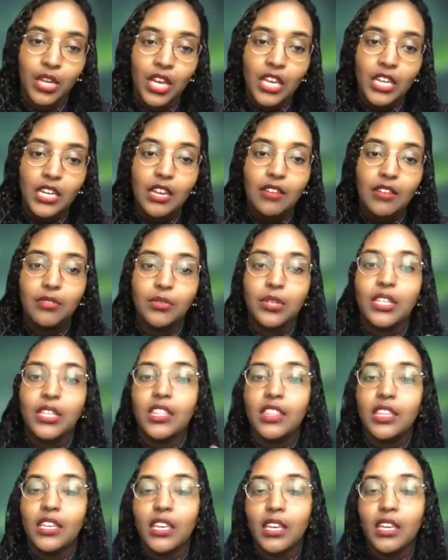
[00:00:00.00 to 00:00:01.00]
never really
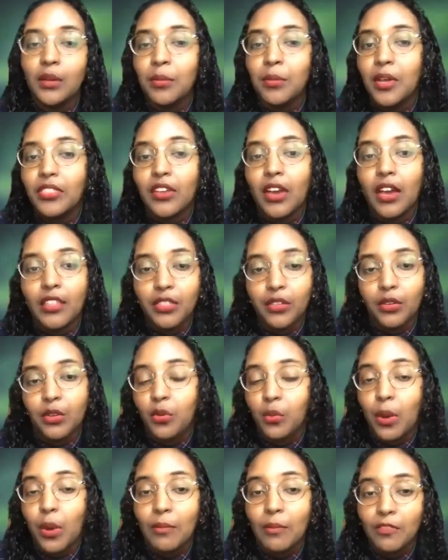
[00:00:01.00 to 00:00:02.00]
thinking about the ethical
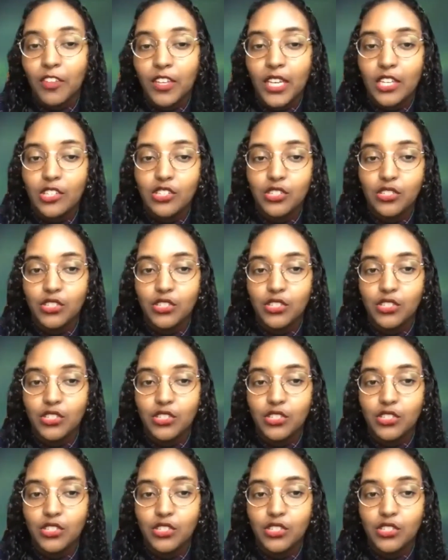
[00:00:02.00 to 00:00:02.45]
ramifications